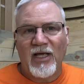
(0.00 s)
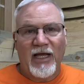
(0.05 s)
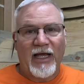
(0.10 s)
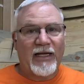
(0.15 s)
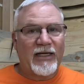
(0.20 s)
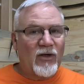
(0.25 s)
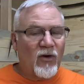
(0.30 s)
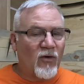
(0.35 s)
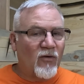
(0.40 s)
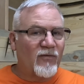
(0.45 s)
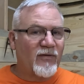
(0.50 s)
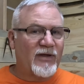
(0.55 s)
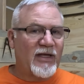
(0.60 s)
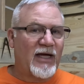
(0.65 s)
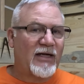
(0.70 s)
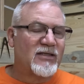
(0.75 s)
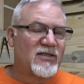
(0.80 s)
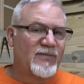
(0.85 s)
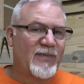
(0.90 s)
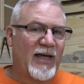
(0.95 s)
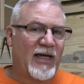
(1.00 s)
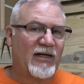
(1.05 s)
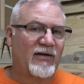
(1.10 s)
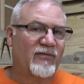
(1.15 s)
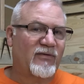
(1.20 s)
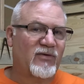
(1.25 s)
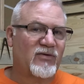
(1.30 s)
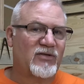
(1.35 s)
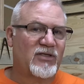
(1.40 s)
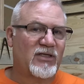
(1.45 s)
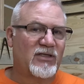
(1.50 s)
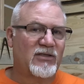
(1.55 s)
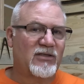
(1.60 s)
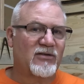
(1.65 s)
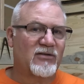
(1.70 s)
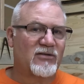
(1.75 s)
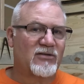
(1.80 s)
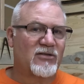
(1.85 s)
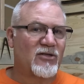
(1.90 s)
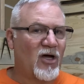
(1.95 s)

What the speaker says: And over that span of 13 years,